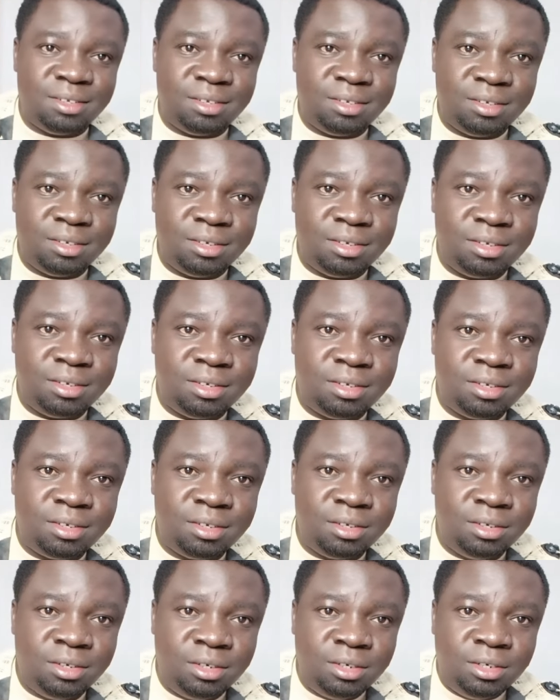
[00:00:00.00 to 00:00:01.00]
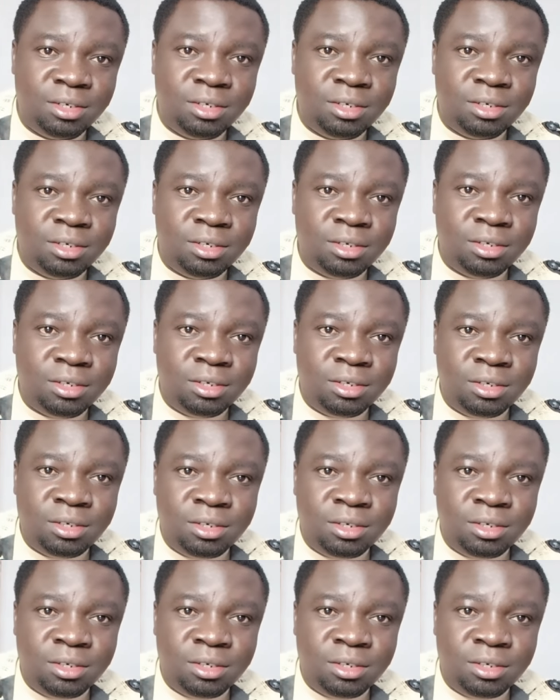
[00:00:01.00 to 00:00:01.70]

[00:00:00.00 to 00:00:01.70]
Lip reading: Nothing is said.